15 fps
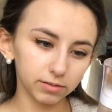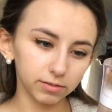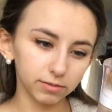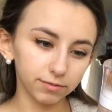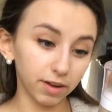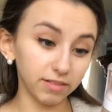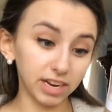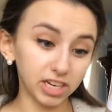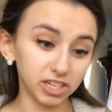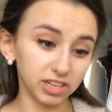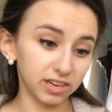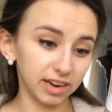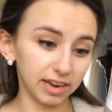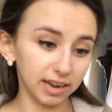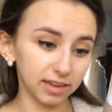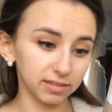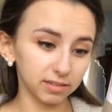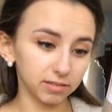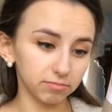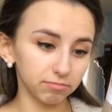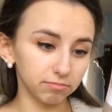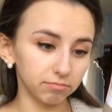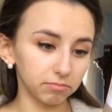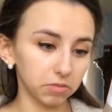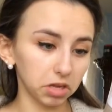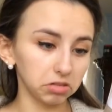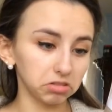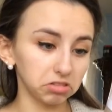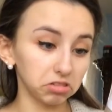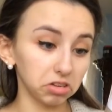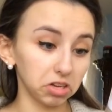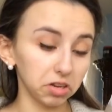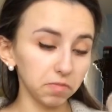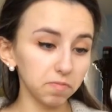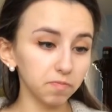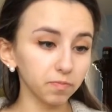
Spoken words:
Foundation, I guess. That's it.